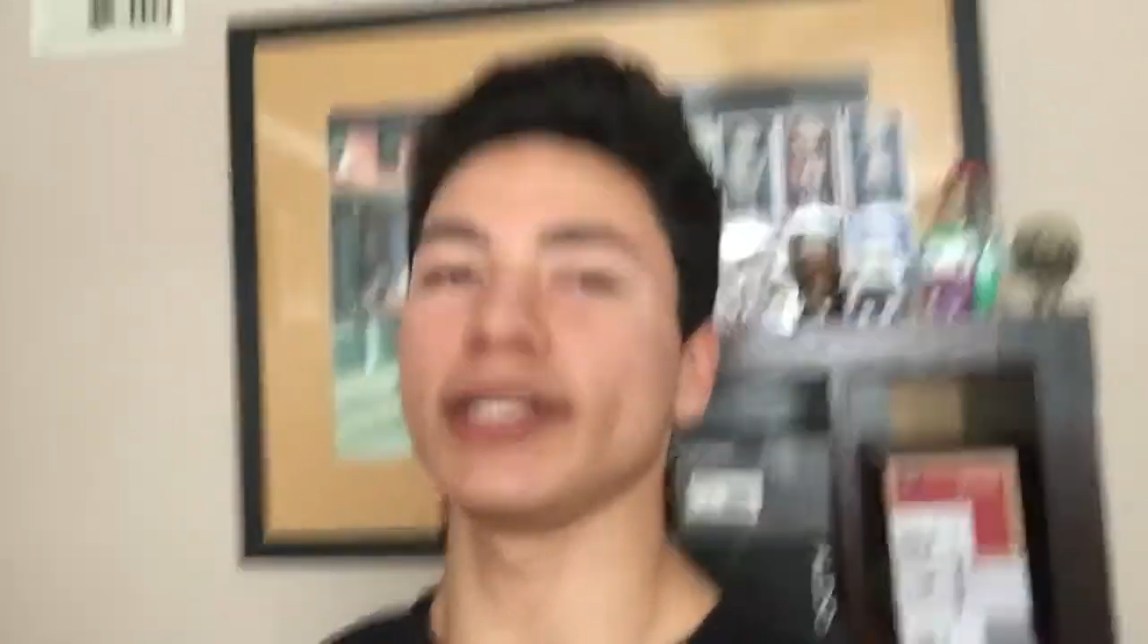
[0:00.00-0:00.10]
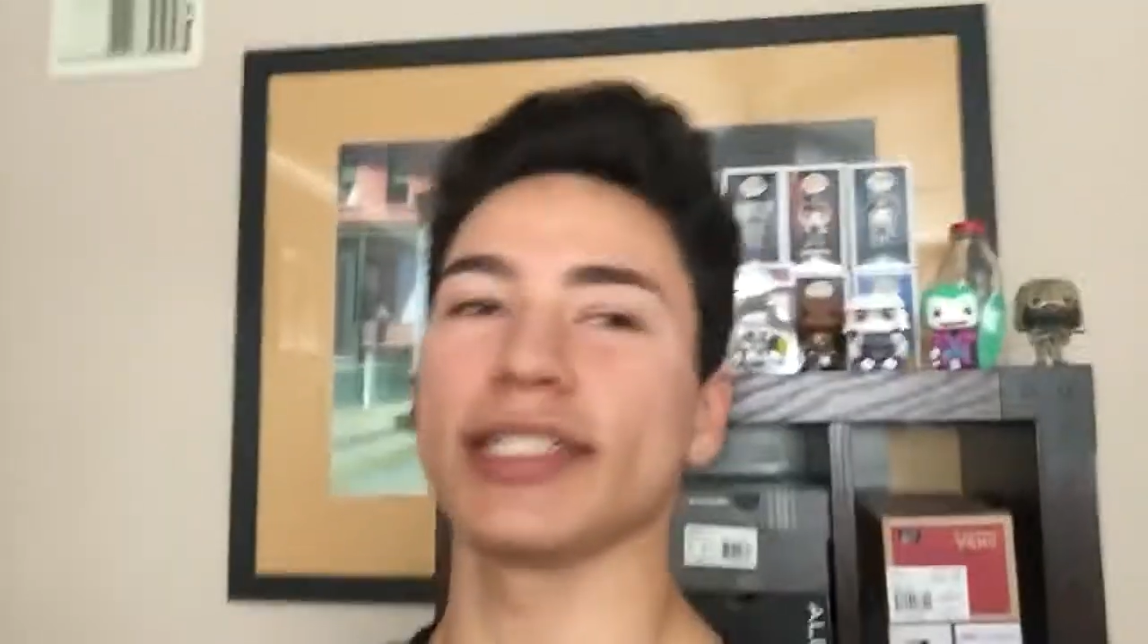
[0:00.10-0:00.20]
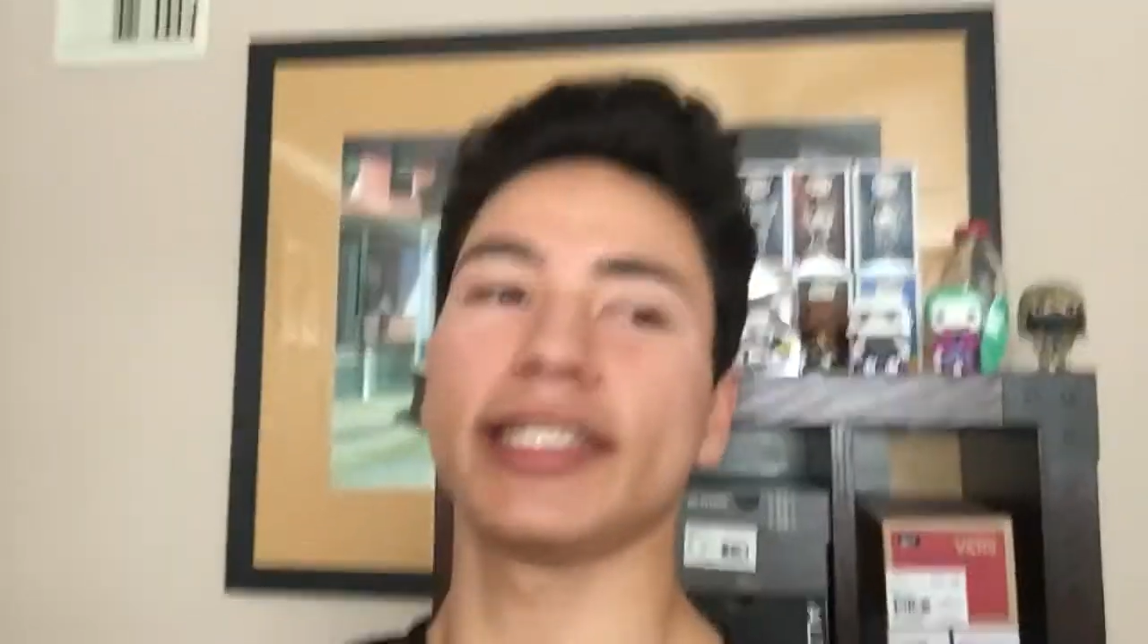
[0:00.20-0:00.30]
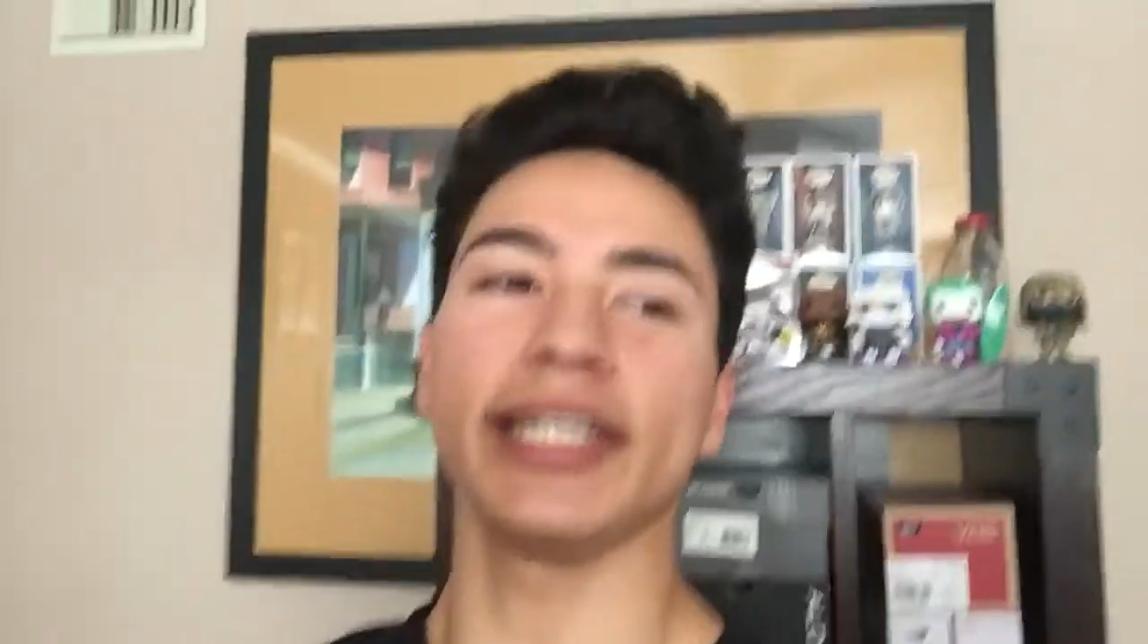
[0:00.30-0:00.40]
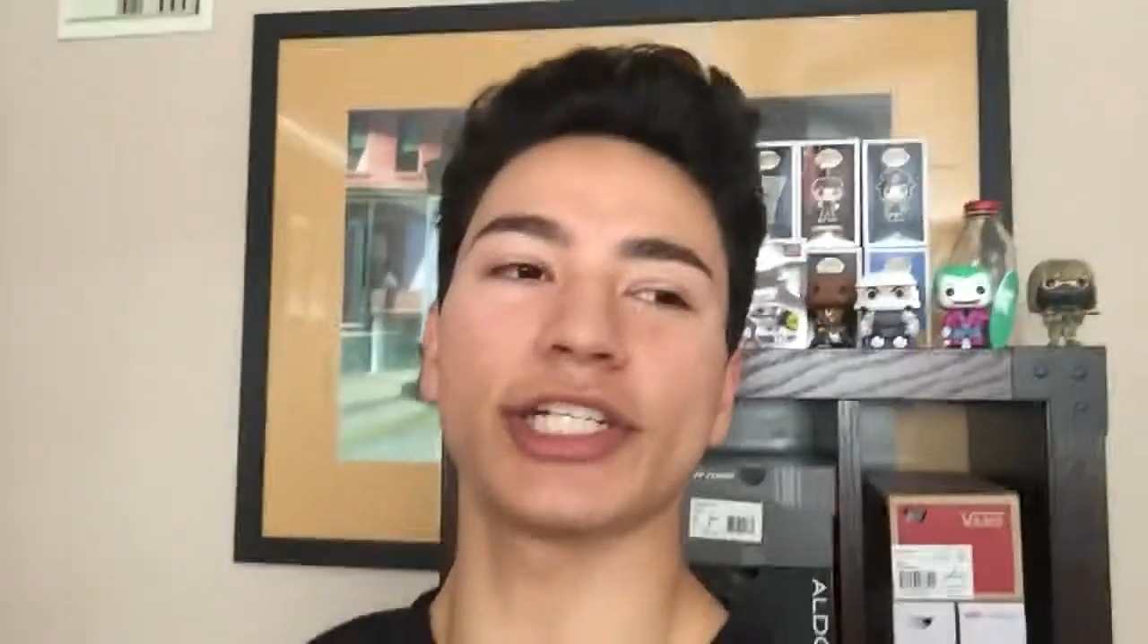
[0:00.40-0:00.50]
you is
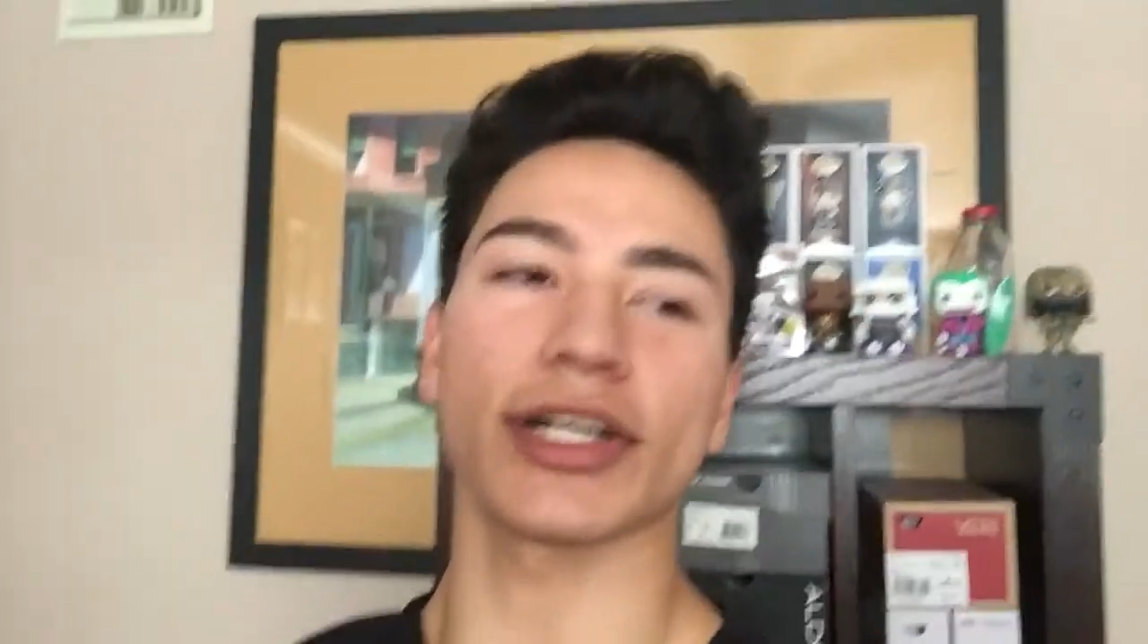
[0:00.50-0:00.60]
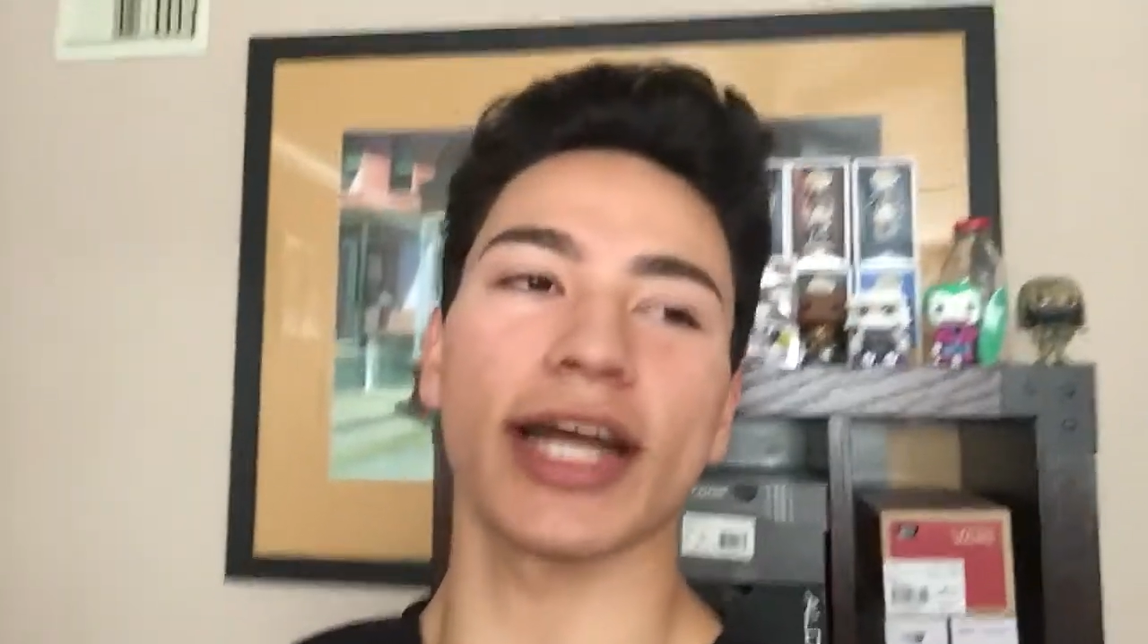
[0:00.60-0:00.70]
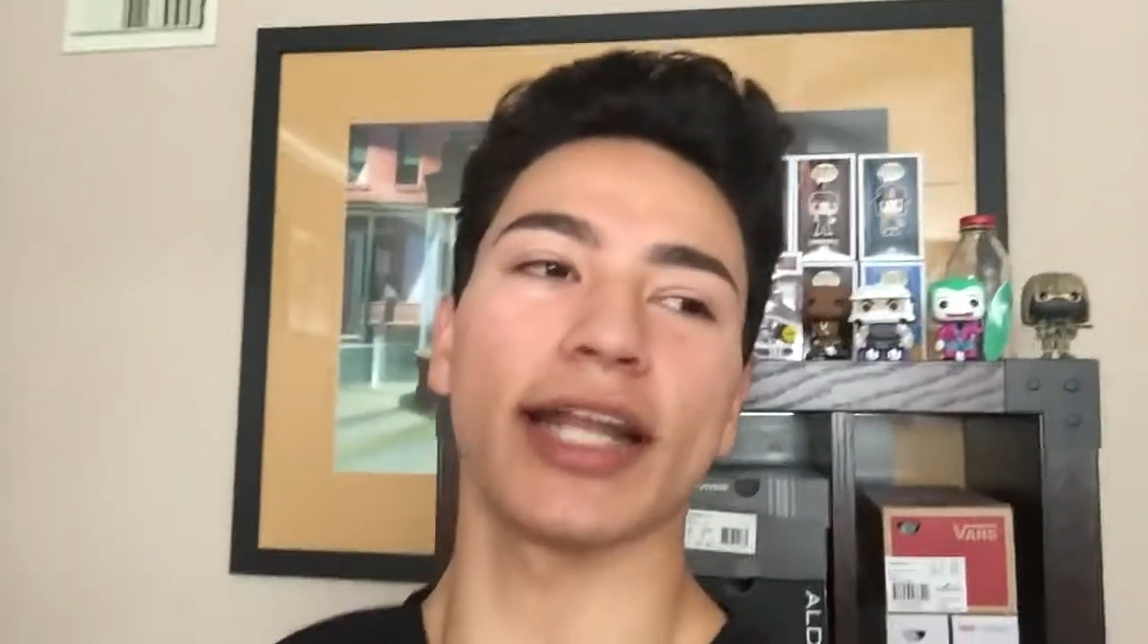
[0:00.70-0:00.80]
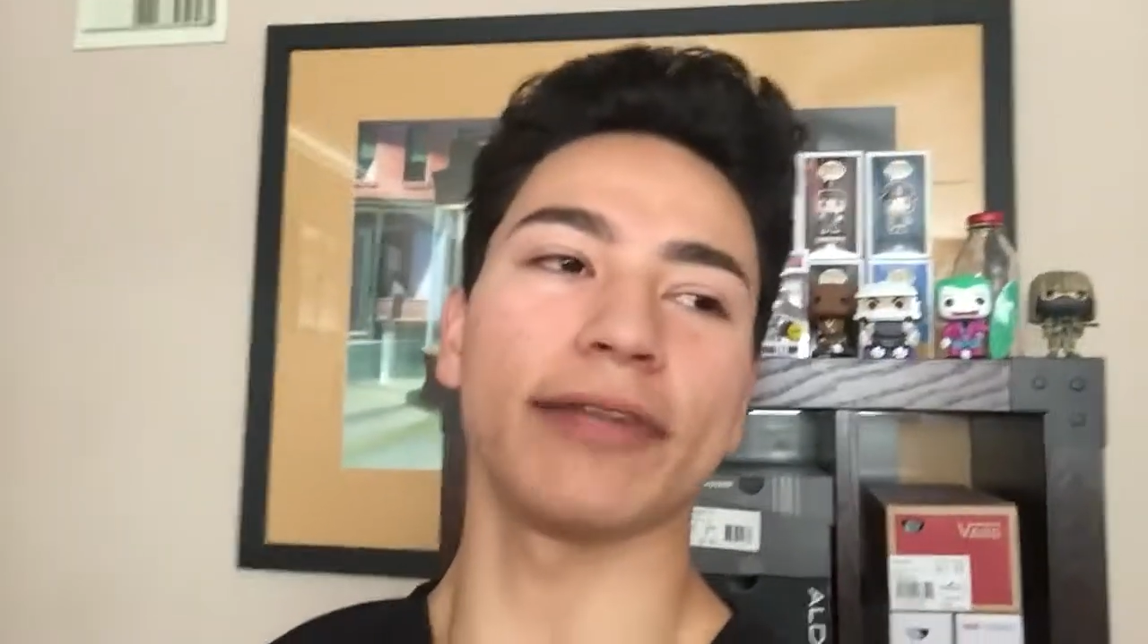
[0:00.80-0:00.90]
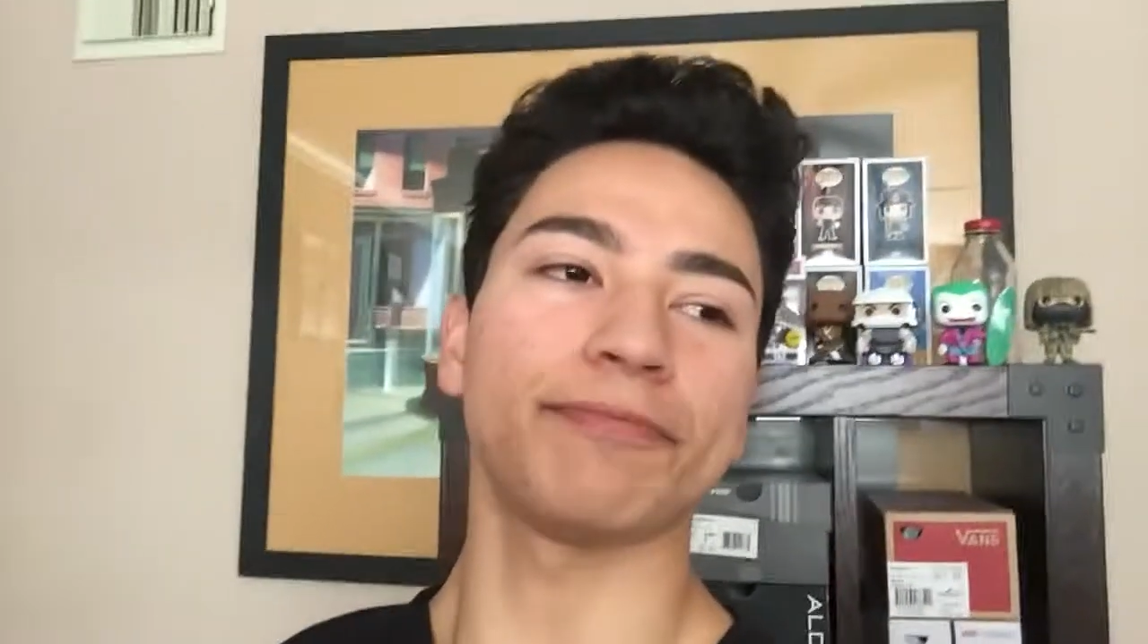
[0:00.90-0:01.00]
the teacher,
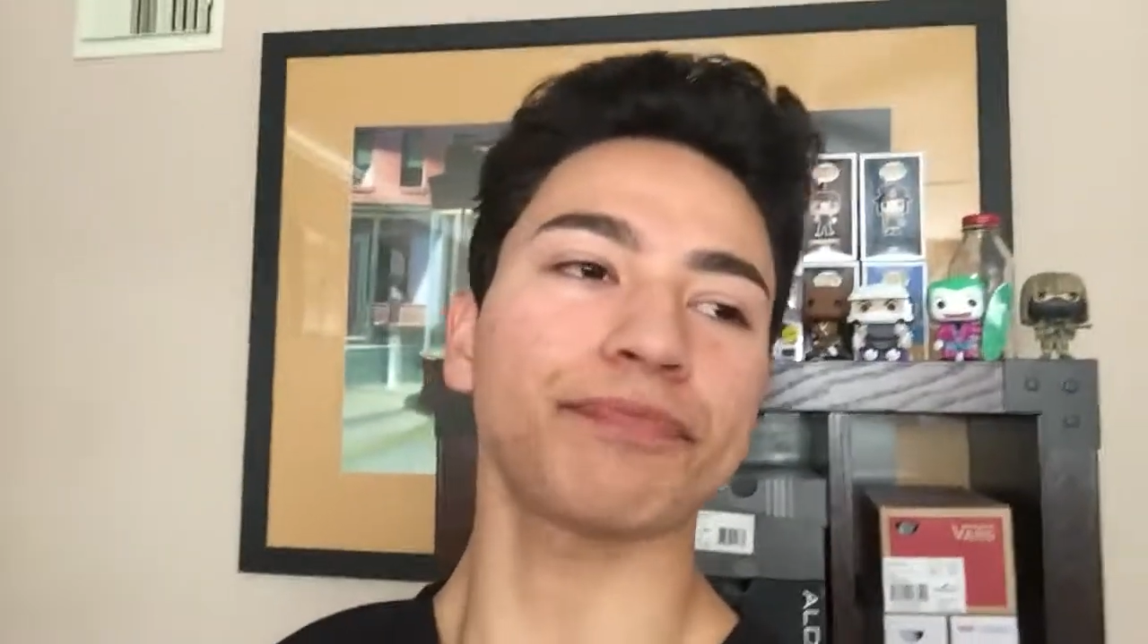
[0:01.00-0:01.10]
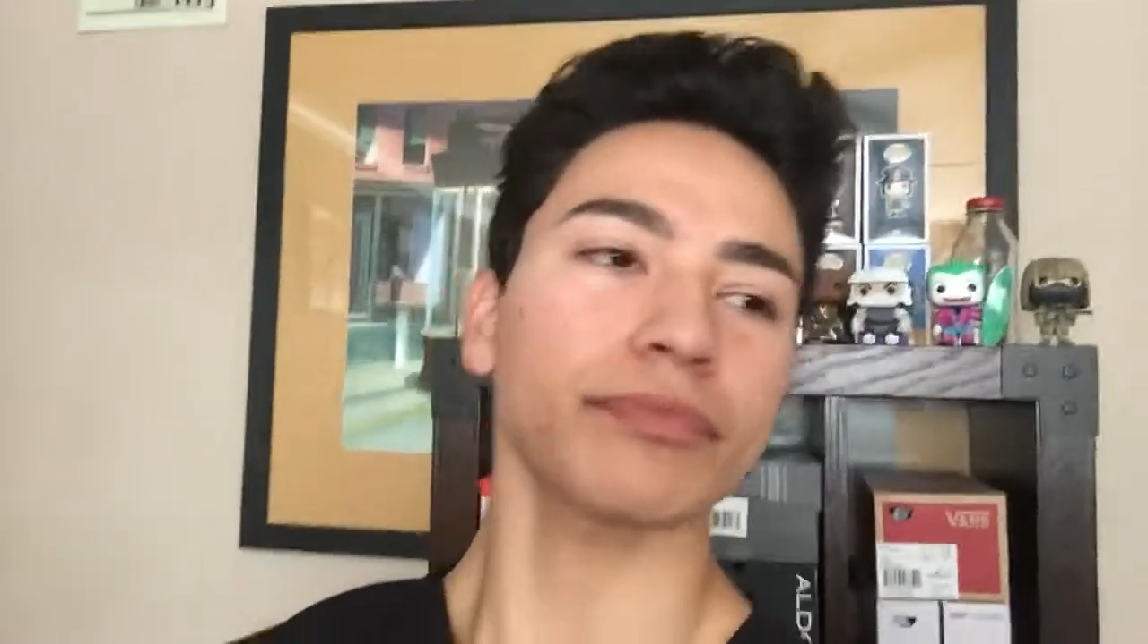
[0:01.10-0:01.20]
and